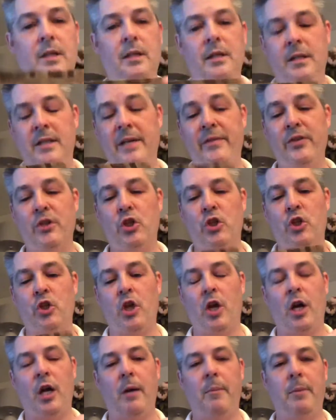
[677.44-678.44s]
David
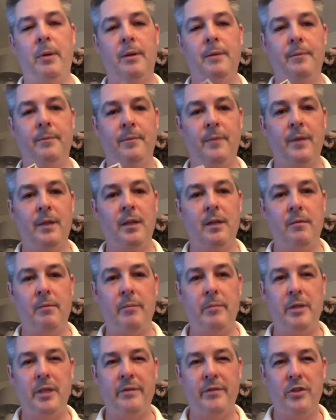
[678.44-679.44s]
Sharp? Remember
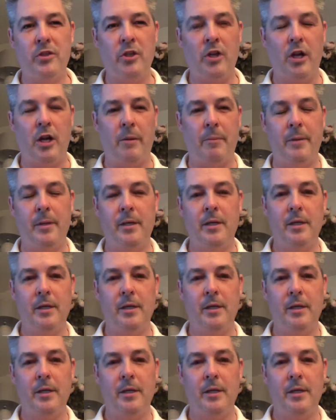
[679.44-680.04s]
David Sharp?